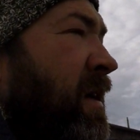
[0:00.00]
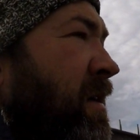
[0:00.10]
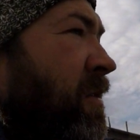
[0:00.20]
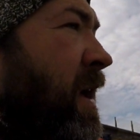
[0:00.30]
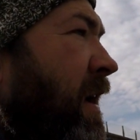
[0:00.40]

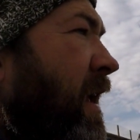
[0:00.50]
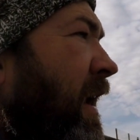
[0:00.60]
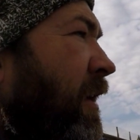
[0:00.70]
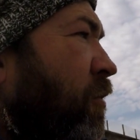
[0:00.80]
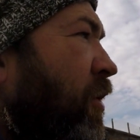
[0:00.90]
So yeah,
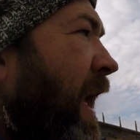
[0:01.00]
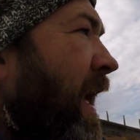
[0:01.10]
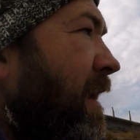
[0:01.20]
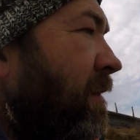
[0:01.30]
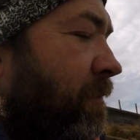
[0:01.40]
you
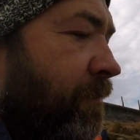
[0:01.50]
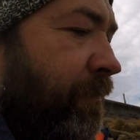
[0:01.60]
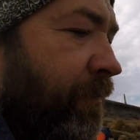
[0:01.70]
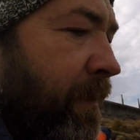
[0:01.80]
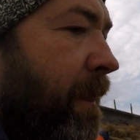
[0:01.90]
can
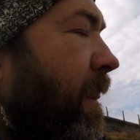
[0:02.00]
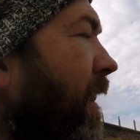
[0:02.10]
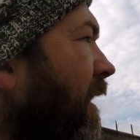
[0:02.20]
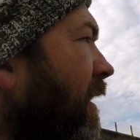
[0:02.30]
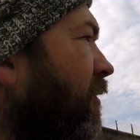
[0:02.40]

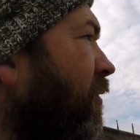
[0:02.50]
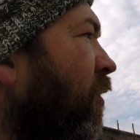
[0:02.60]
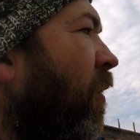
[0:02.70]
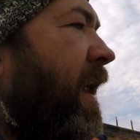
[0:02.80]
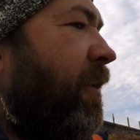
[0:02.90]

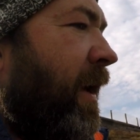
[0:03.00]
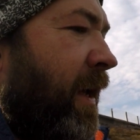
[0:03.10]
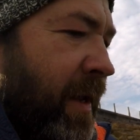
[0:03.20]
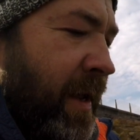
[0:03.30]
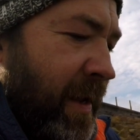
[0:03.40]
go anywhere,
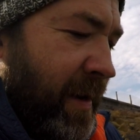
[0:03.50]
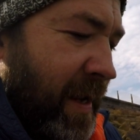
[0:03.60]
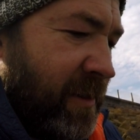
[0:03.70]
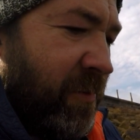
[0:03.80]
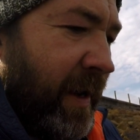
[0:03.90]
and
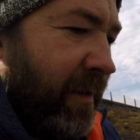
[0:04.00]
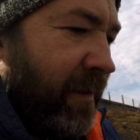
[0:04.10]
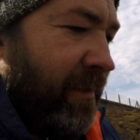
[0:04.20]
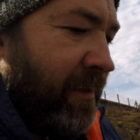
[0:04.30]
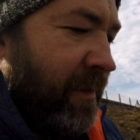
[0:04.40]
that's
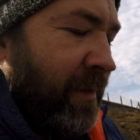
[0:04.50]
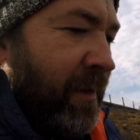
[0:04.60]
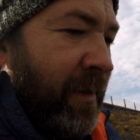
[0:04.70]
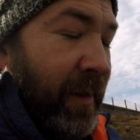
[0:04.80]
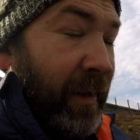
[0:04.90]
when,
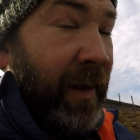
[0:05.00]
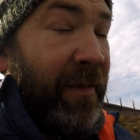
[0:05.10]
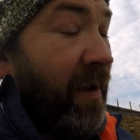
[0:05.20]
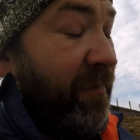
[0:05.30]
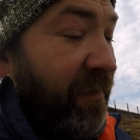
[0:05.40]
like, I've
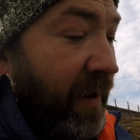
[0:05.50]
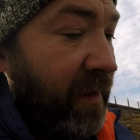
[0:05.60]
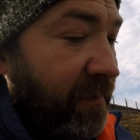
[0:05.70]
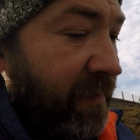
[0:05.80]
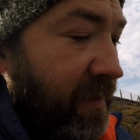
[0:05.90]
had
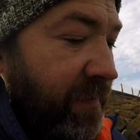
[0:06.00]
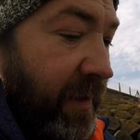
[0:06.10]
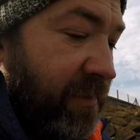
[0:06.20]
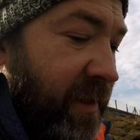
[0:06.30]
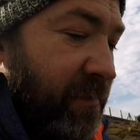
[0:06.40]
five
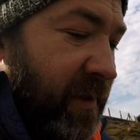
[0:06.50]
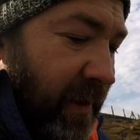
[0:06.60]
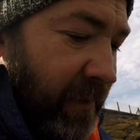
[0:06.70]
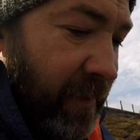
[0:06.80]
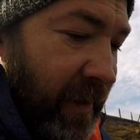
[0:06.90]
sibs
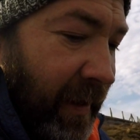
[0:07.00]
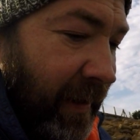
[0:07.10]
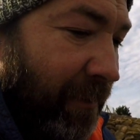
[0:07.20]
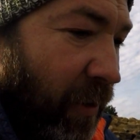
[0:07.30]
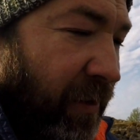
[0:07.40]
now, and
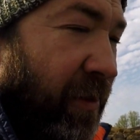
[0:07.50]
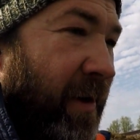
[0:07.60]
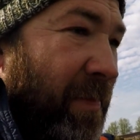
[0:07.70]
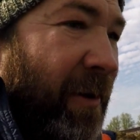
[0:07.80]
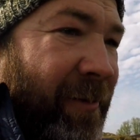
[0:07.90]
I'm on a
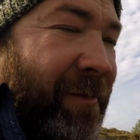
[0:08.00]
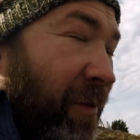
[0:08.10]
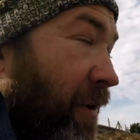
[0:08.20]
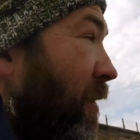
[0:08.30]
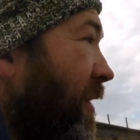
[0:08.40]

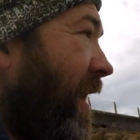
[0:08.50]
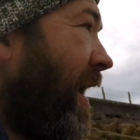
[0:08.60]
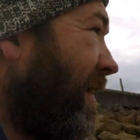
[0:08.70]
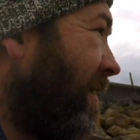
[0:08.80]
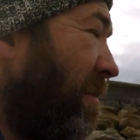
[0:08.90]

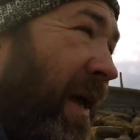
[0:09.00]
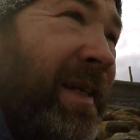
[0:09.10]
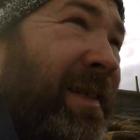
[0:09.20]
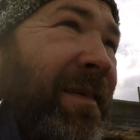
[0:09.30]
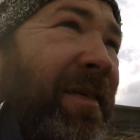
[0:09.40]
3.9, the
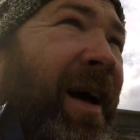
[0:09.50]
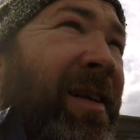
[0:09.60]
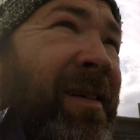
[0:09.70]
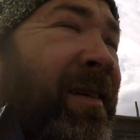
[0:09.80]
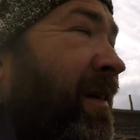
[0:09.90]
biggest I've had,